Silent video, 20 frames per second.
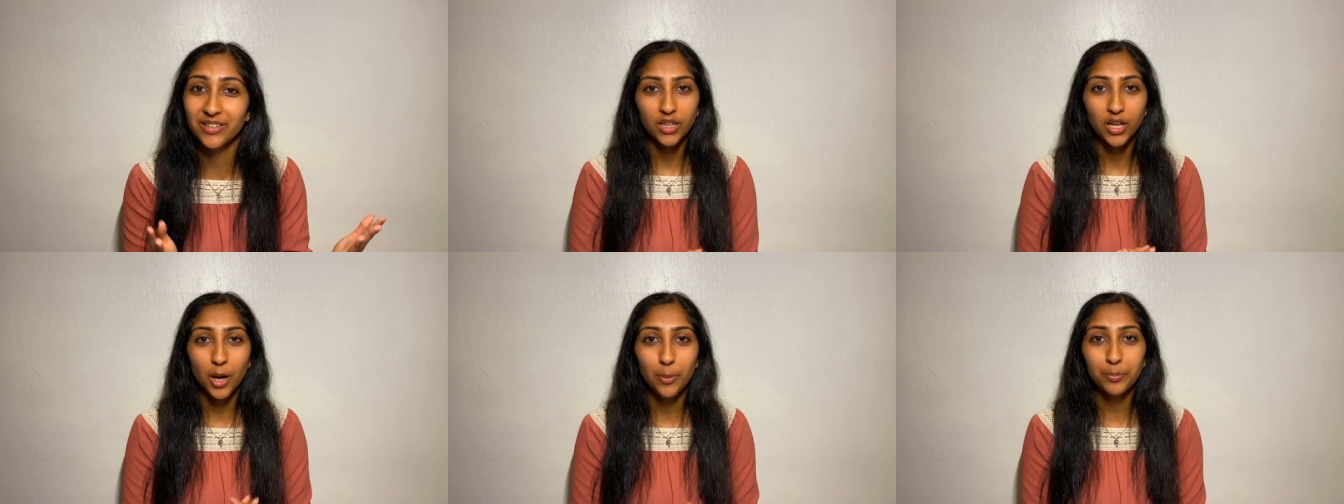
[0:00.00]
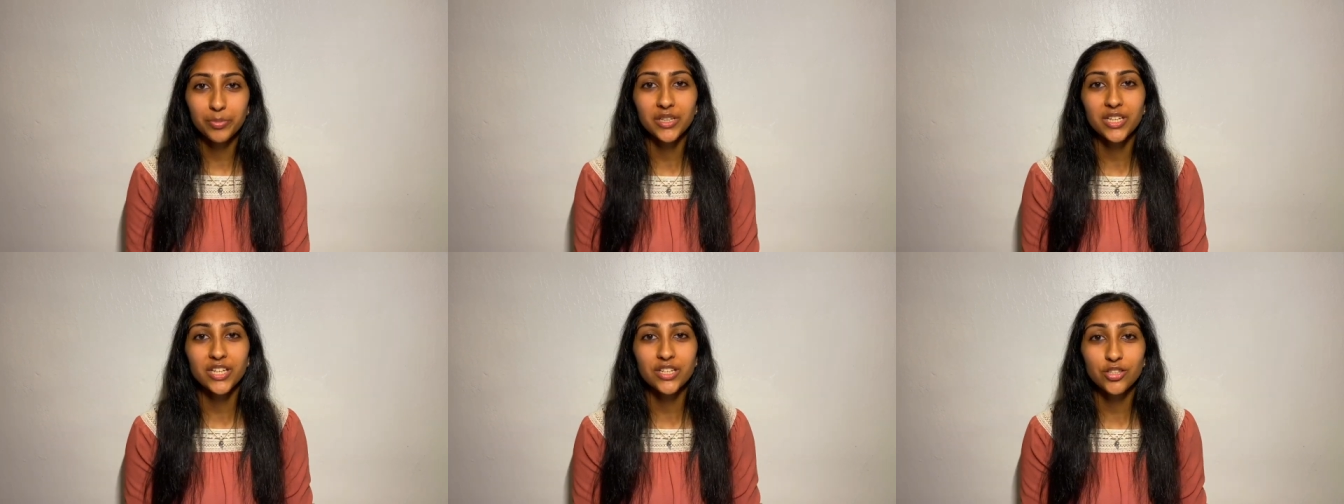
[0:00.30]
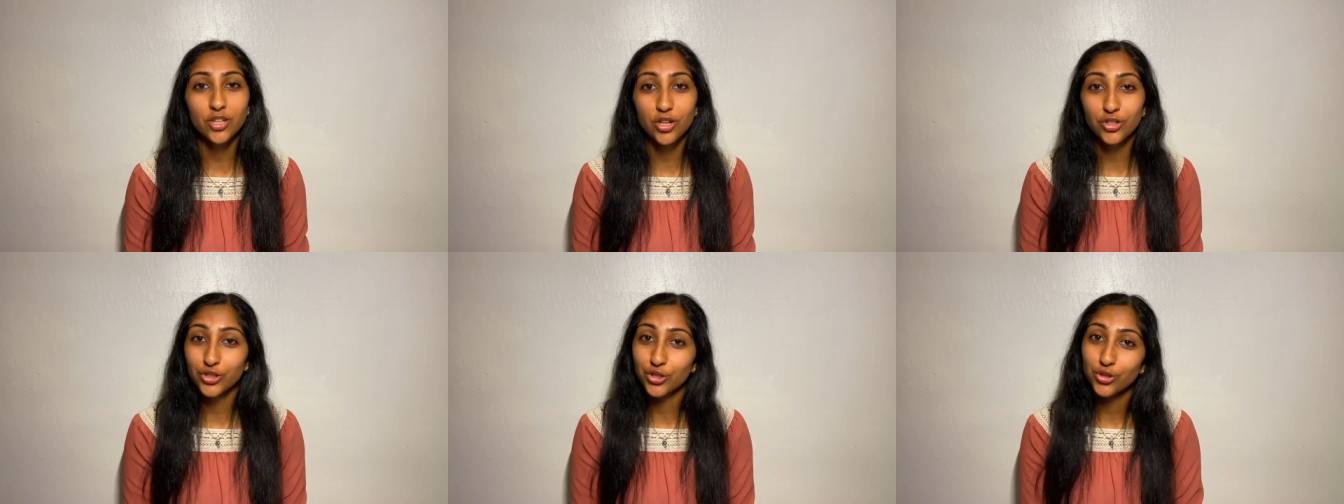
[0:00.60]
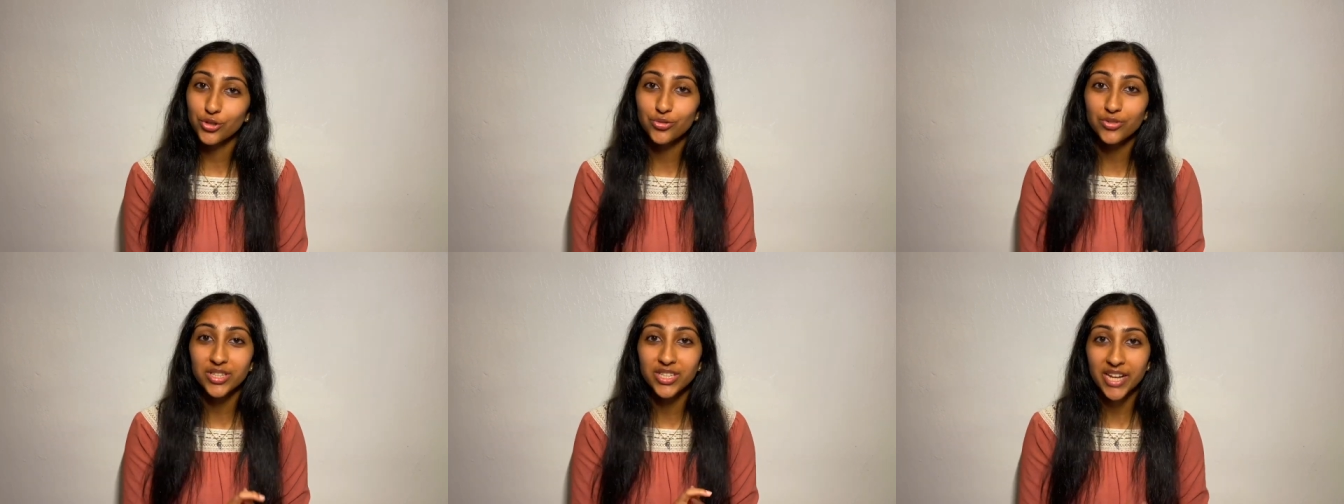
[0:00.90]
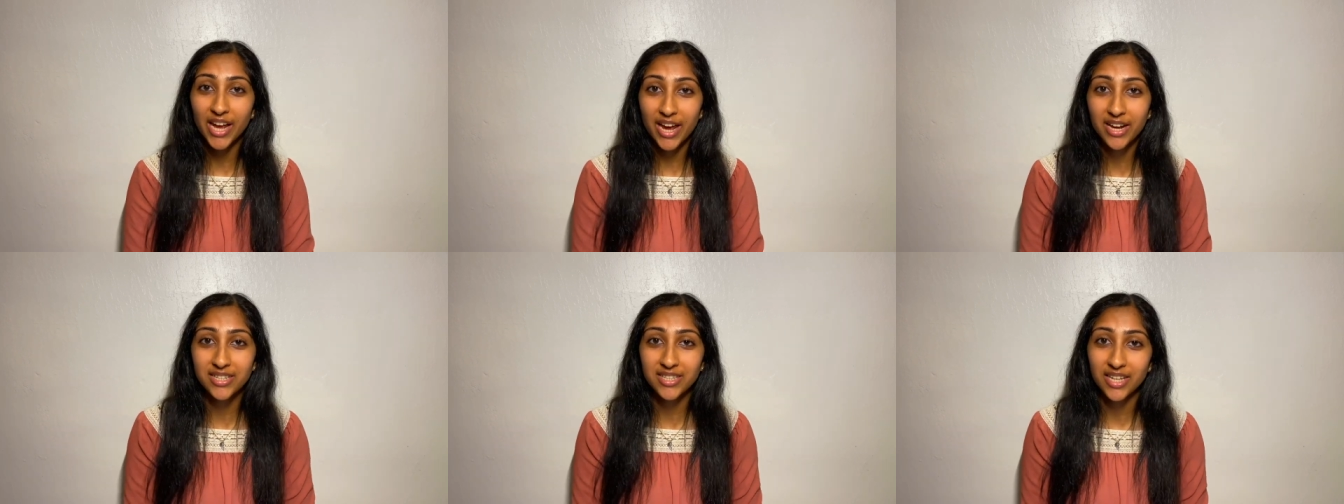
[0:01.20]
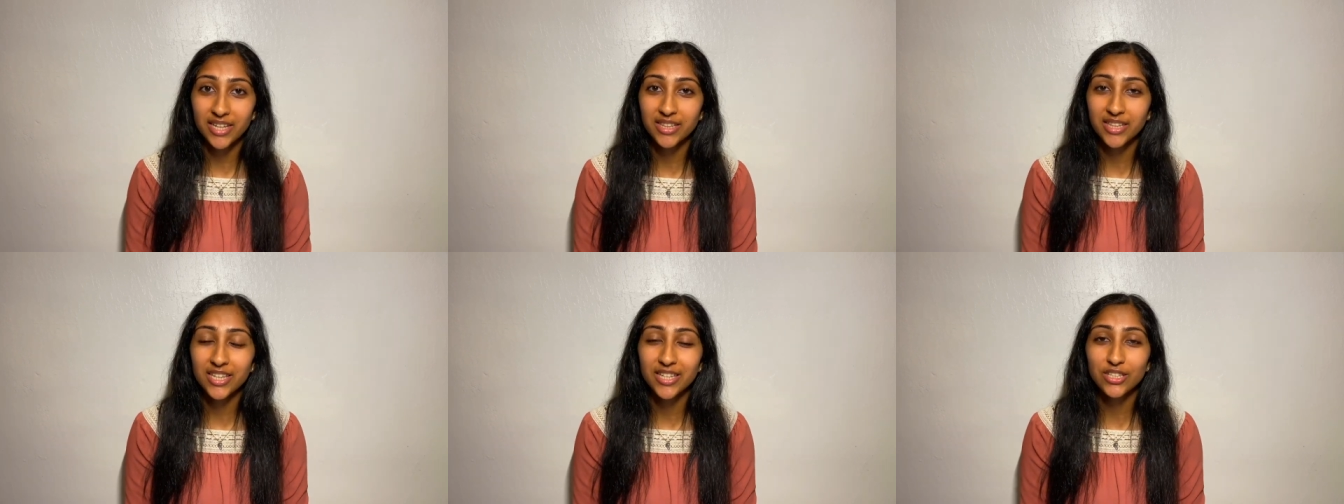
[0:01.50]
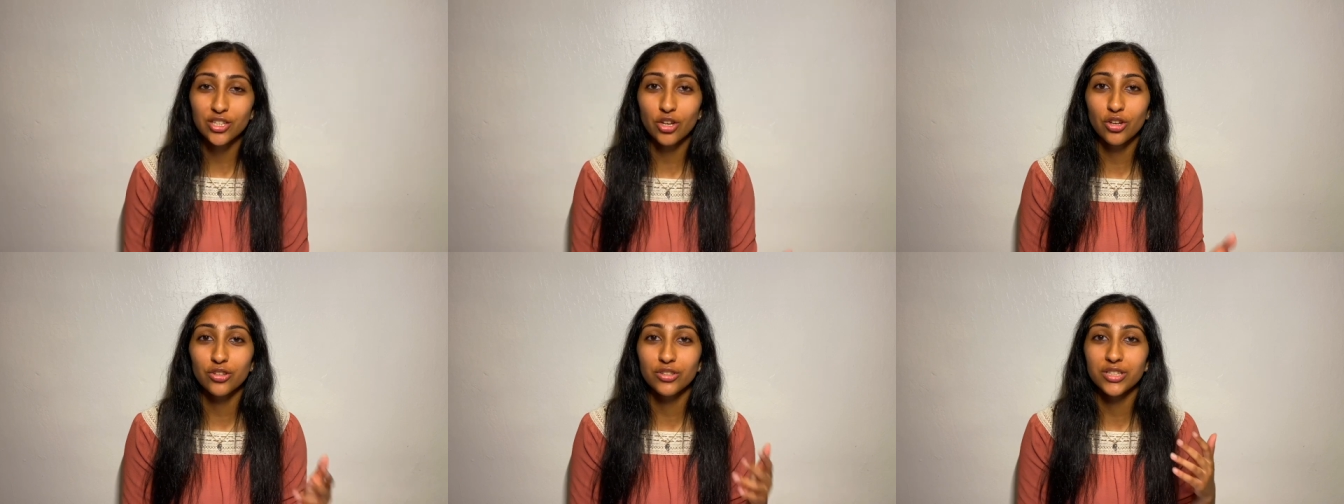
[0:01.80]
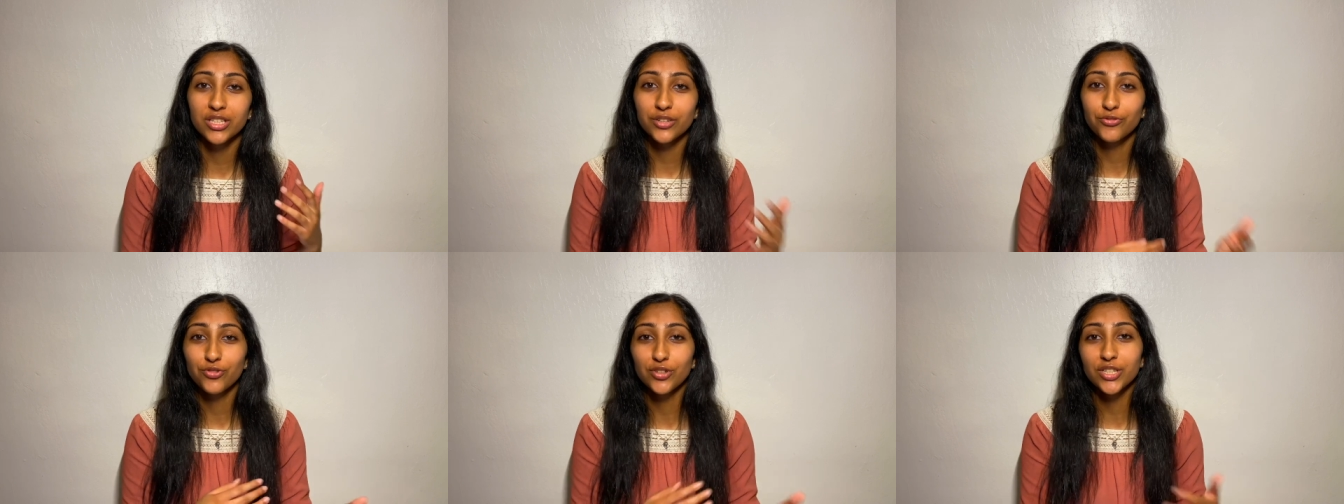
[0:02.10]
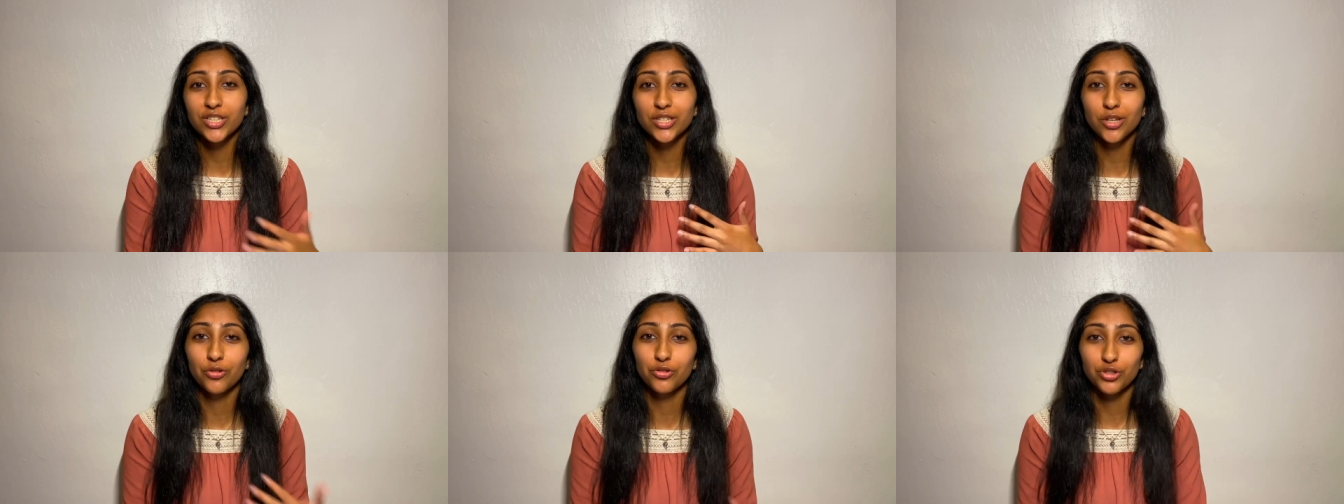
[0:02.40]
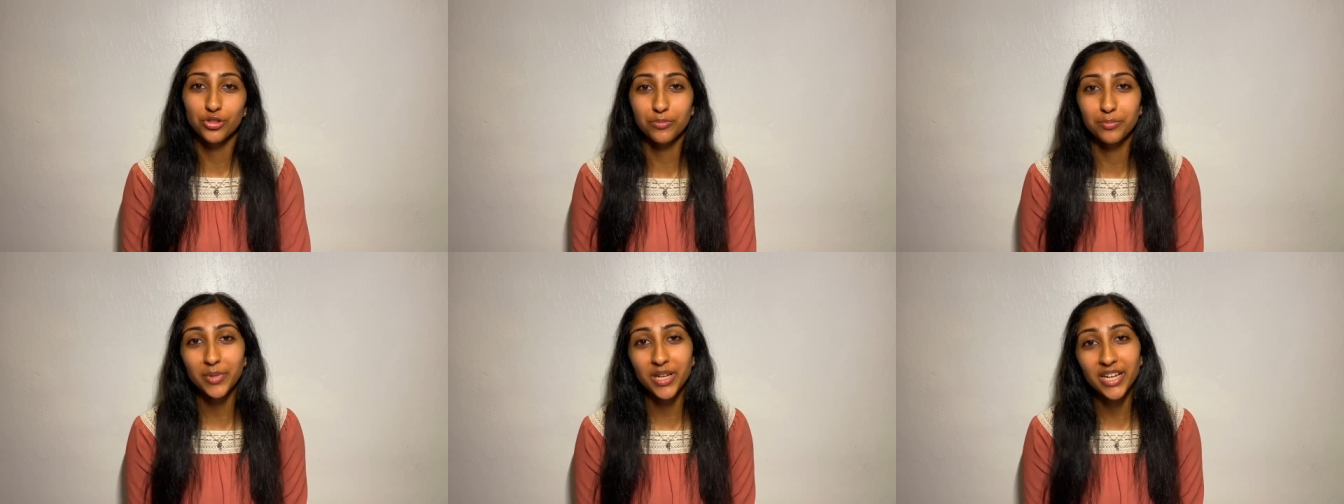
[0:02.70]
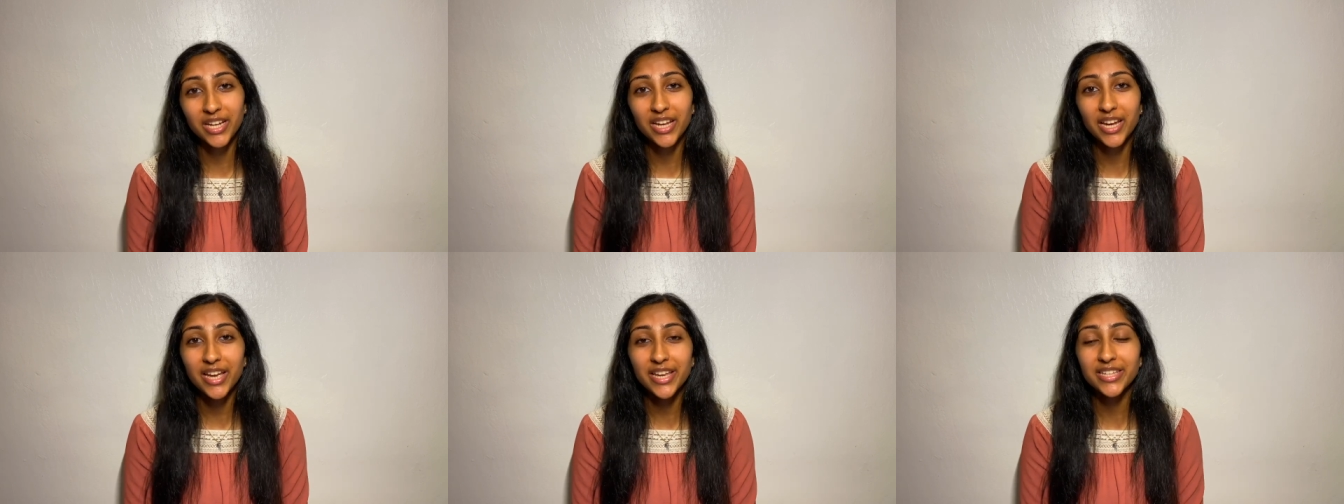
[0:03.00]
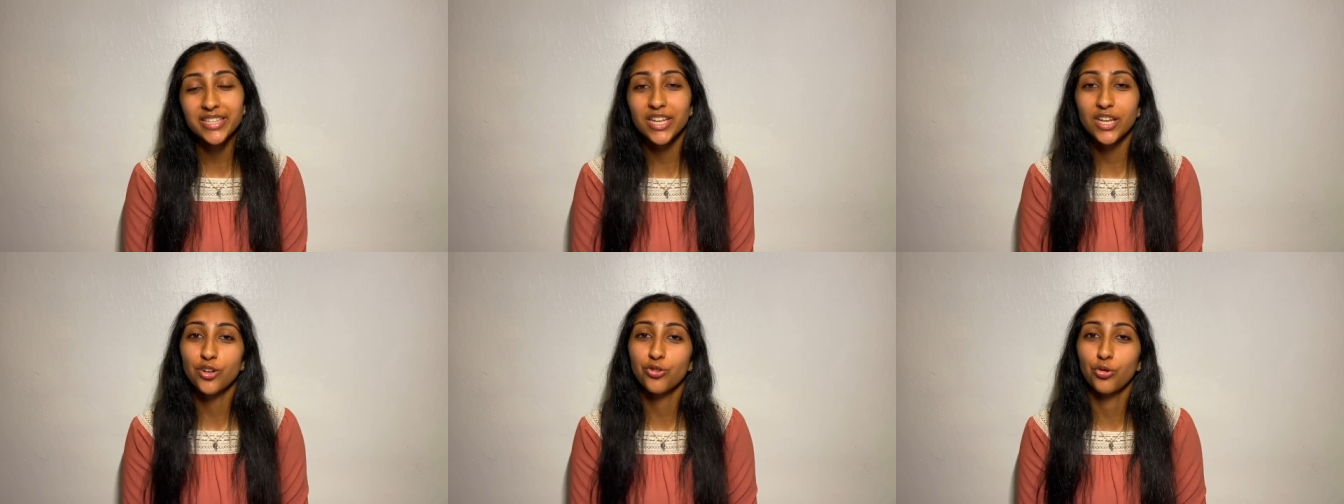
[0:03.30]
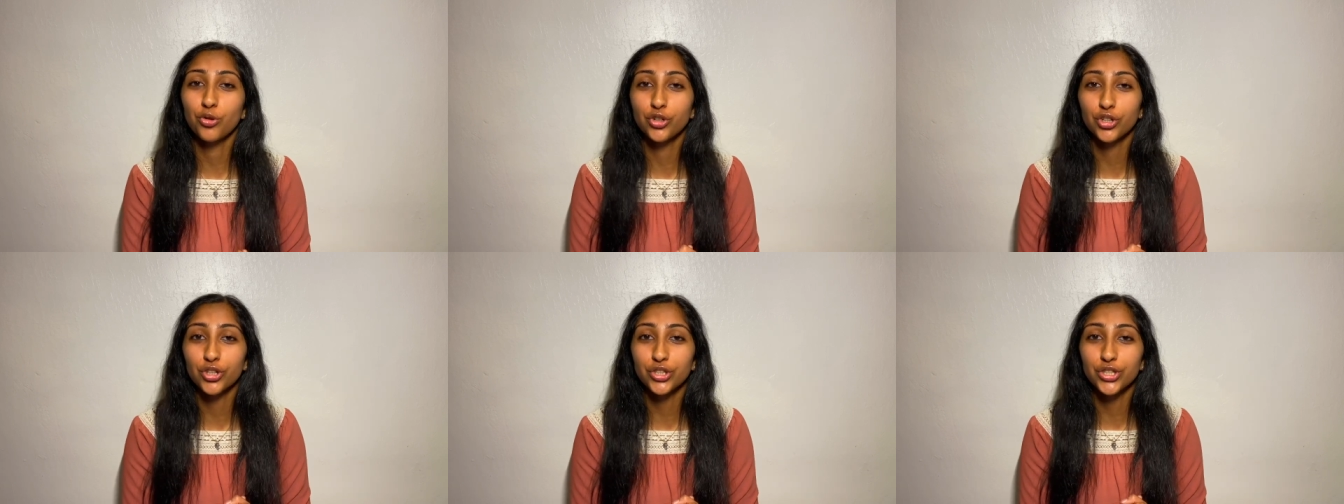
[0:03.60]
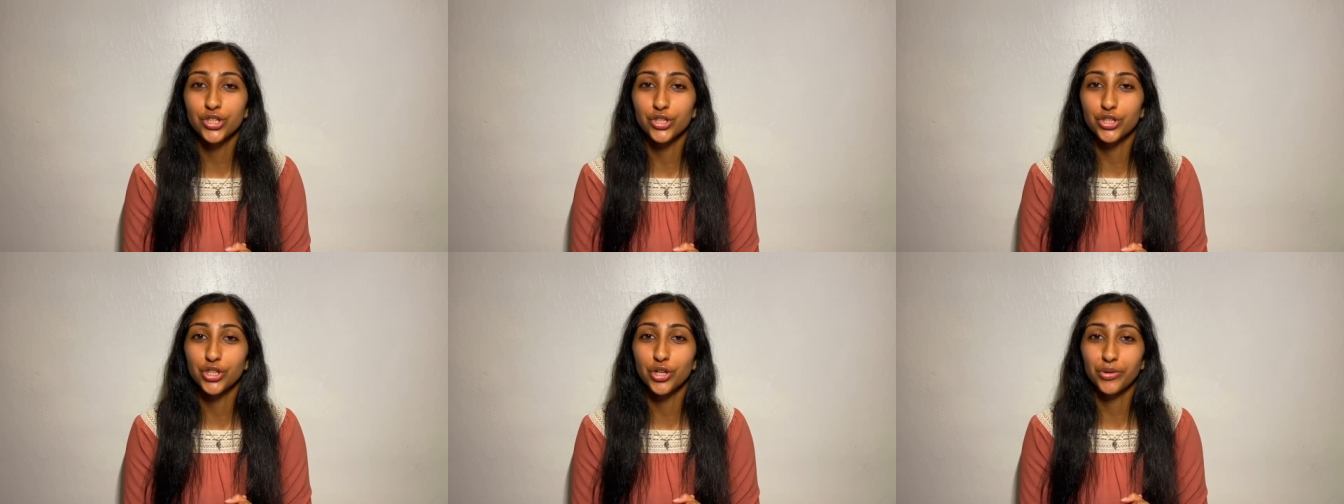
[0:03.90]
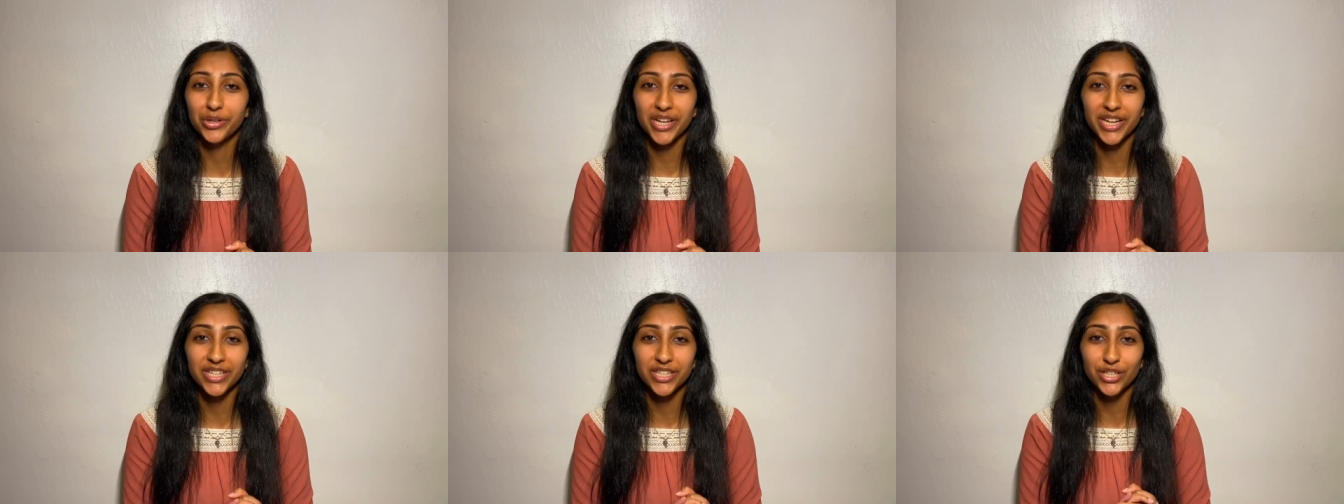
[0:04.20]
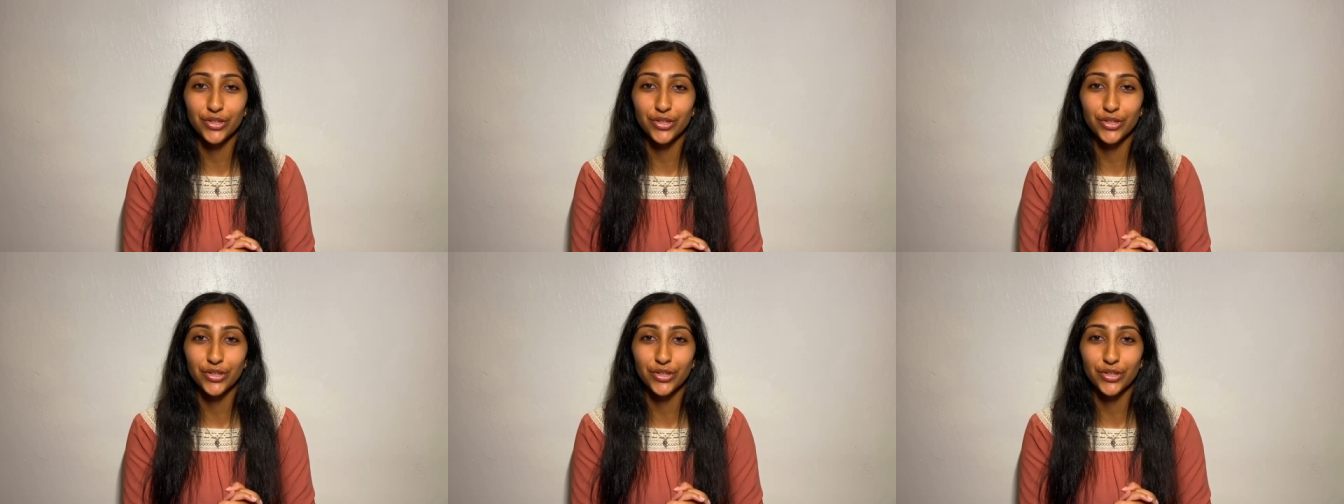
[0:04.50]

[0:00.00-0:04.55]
Companies also use tags like this on different social medias in order to showcase